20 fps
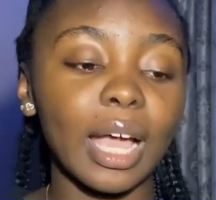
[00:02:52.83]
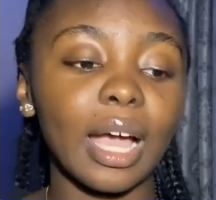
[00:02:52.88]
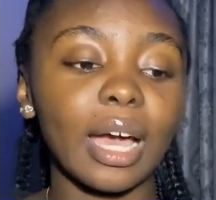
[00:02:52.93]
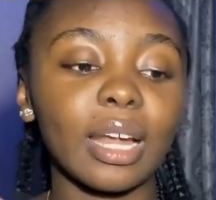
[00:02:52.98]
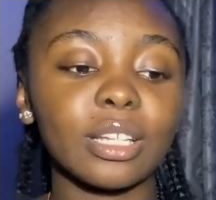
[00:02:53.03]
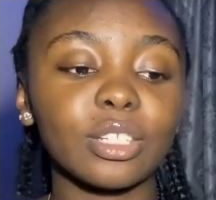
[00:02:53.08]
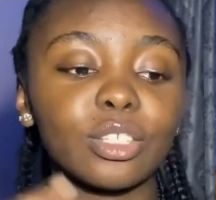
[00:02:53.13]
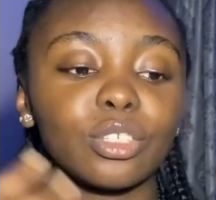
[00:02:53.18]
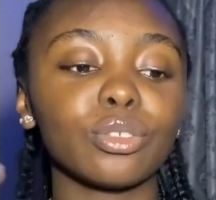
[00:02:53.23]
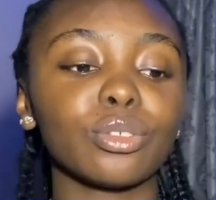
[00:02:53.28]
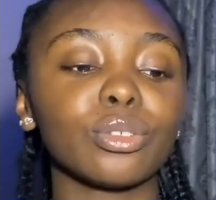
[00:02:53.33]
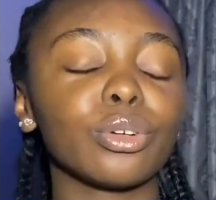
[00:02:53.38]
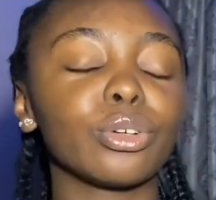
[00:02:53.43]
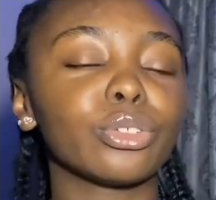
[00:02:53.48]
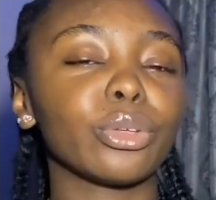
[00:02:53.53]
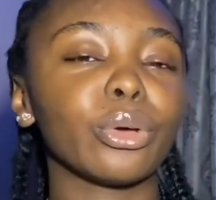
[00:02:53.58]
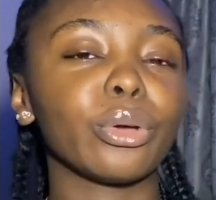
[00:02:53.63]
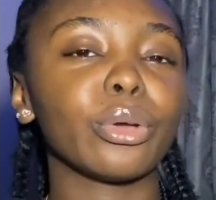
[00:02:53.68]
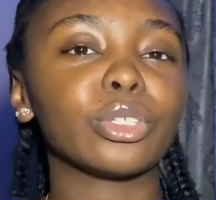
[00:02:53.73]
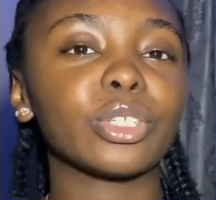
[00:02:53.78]
And as the show
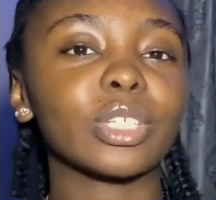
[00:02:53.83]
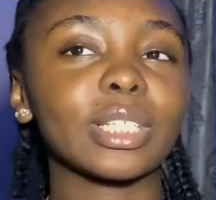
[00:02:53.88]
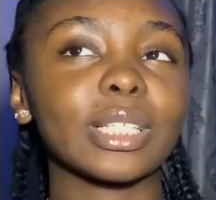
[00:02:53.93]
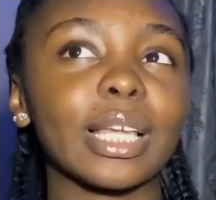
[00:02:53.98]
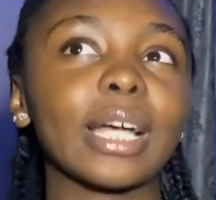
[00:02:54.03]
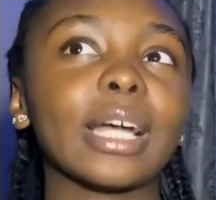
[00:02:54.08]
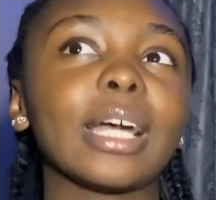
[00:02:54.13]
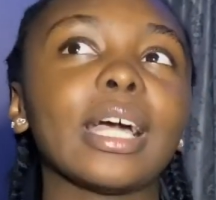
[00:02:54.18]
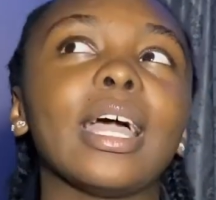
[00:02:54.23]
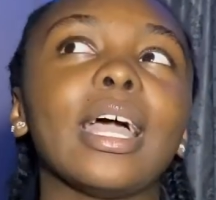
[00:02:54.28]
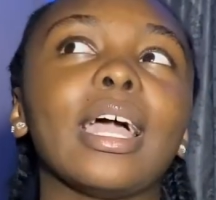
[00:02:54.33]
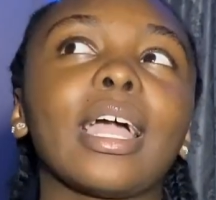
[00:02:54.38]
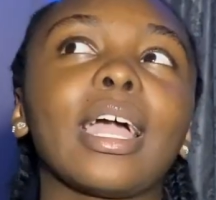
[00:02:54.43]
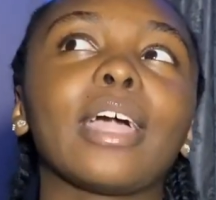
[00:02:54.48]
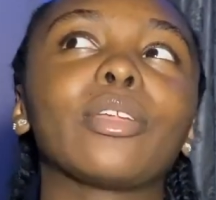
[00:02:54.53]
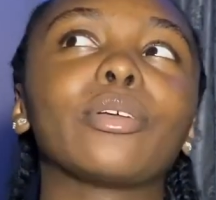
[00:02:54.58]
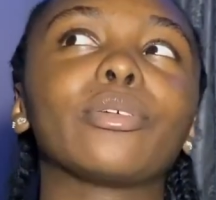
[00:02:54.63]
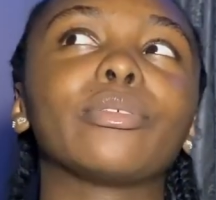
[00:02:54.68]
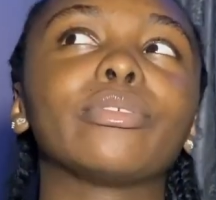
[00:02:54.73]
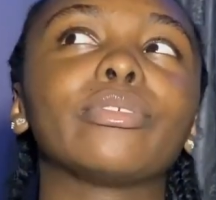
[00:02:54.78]
goes on, you just like
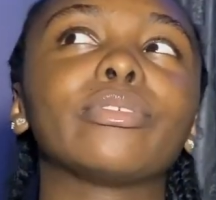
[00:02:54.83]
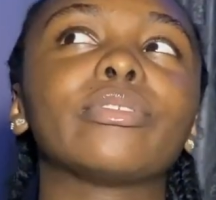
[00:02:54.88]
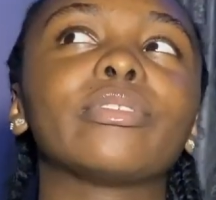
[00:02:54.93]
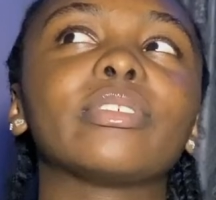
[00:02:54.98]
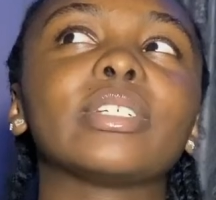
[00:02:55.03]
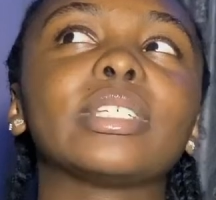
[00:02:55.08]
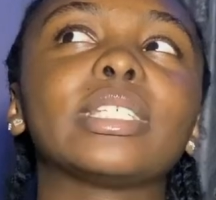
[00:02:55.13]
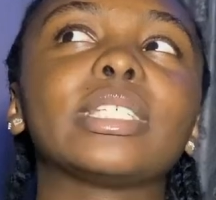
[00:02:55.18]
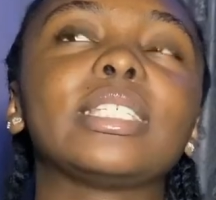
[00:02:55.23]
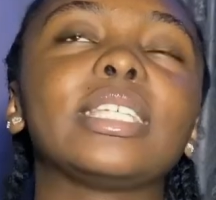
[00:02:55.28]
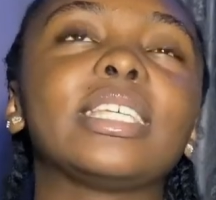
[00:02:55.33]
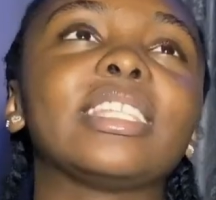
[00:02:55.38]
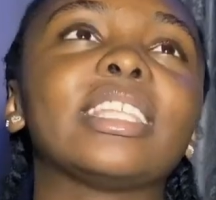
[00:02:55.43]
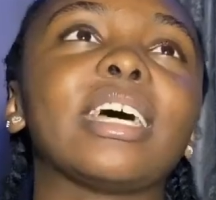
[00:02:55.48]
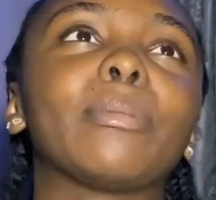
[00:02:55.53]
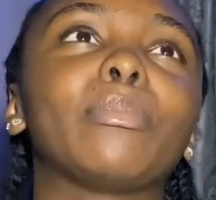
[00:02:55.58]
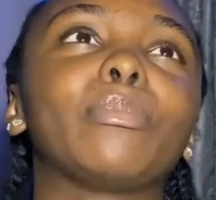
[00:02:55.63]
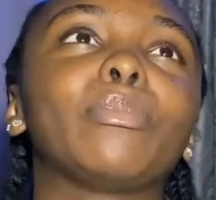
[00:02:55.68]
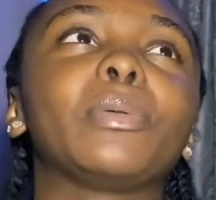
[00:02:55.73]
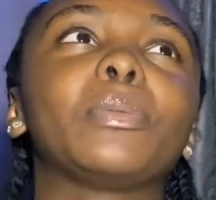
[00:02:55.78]
kind of see
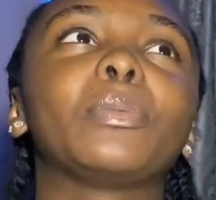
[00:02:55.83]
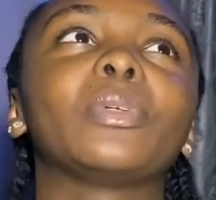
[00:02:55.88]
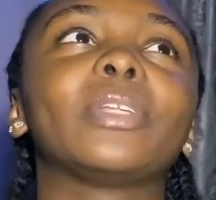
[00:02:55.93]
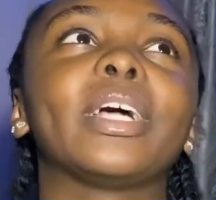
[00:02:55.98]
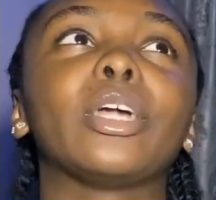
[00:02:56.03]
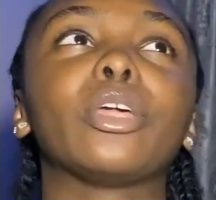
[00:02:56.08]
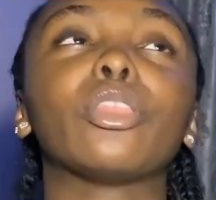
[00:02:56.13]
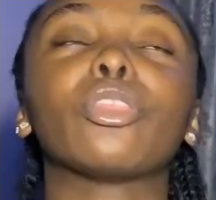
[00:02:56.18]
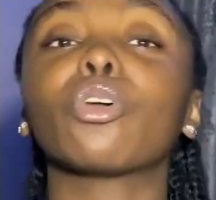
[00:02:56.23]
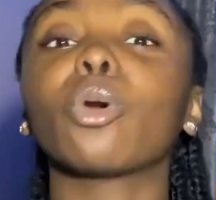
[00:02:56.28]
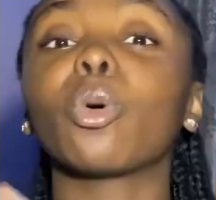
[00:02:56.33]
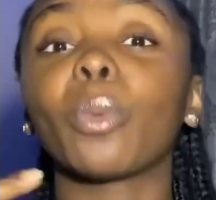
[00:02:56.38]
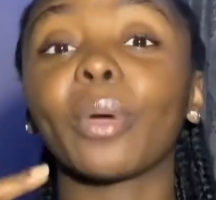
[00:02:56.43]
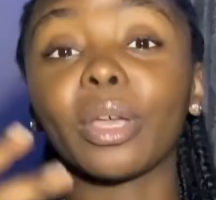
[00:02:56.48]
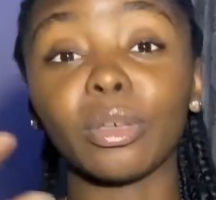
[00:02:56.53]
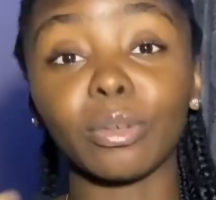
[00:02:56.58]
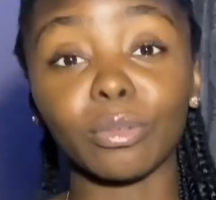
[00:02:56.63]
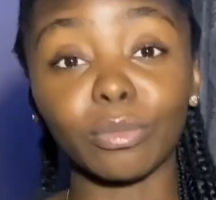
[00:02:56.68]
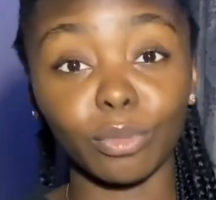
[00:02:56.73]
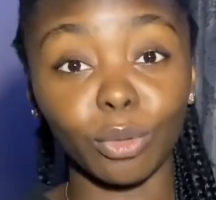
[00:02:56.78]
that people that you thought were
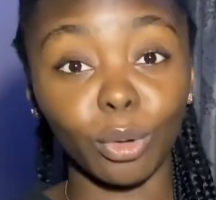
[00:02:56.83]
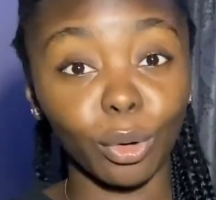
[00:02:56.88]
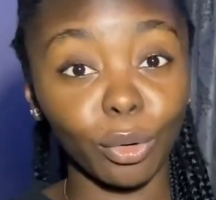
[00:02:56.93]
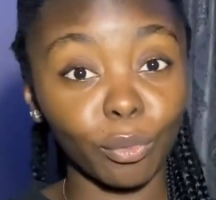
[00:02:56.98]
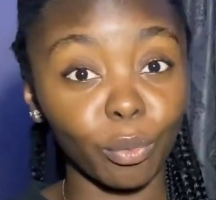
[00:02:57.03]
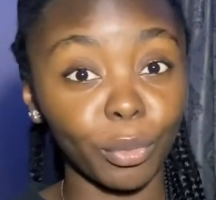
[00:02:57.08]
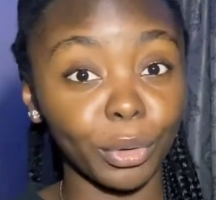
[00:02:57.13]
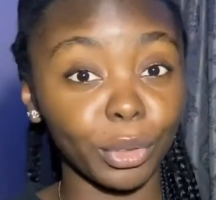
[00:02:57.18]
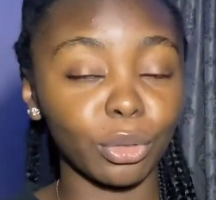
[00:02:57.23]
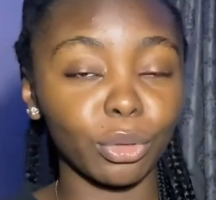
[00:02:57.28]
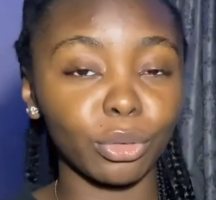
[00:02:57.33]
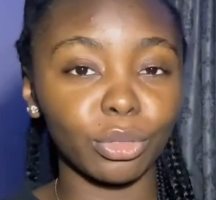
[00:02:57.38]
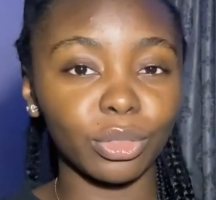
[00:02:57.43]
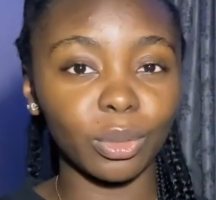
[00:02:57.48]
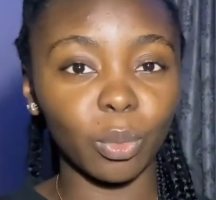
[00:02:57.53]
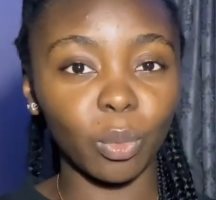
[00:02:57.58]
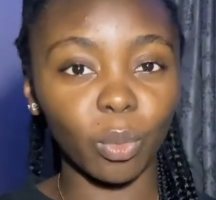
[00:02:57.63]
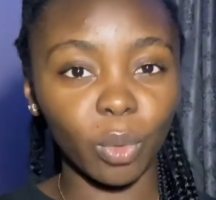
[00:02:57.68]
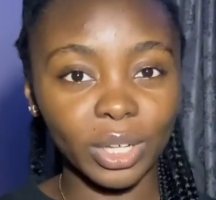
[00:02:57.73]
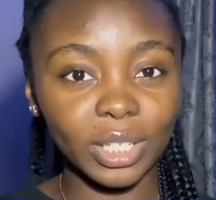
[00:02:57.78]
involved were not
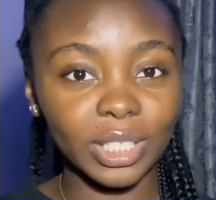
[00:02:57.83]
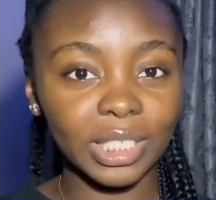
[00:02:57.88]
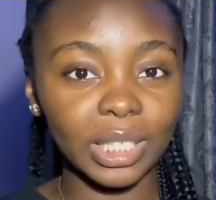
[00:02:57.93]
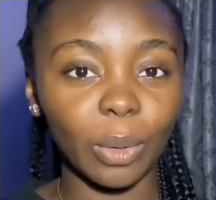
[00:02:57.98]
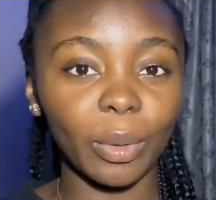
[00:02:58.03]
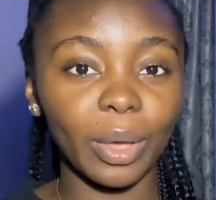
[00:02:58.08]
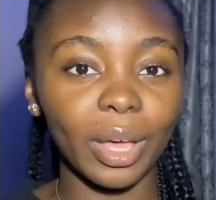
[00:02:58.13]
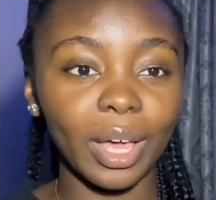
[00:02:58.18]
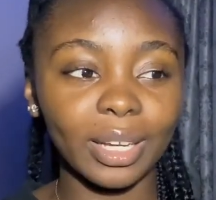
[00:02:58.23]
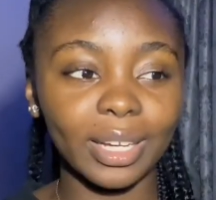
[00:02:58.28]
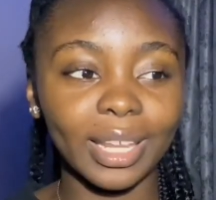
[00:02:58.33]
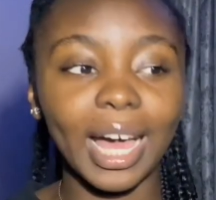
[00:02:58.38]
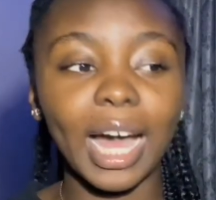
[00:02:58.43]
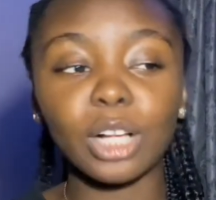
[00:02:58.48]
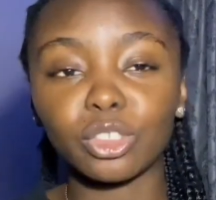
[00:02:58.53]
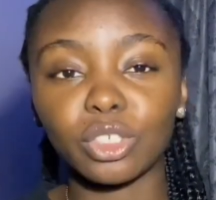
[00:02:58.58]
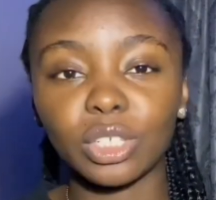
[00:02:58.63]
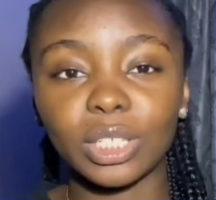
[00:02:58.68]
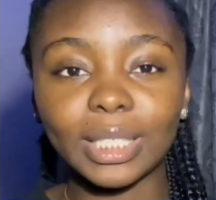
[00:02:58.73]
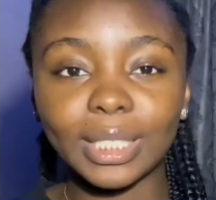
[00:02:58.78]
the ones that were that
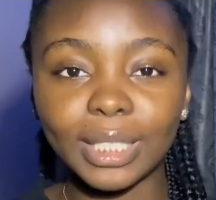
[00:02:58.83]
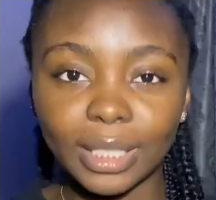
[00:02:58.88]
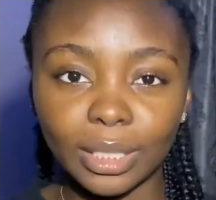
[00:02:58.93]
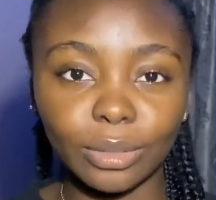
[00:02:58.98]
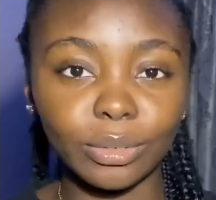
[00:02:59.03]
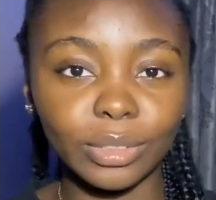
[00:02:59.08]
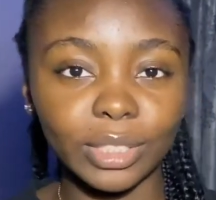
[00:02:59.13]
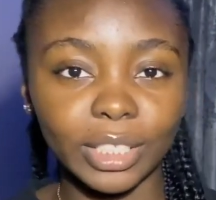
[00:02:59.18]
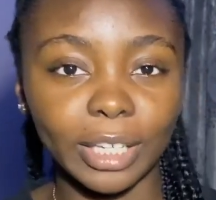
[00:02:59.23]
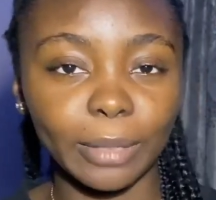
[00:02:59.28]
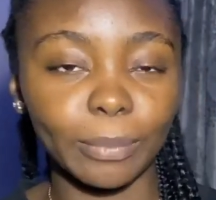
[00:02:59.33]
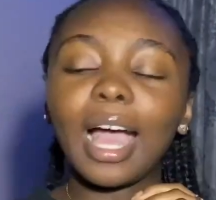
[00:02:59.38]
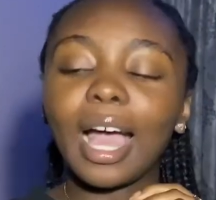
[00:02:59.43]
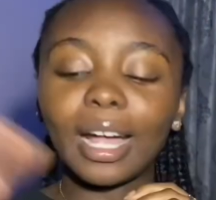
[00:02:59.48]
actually killed him.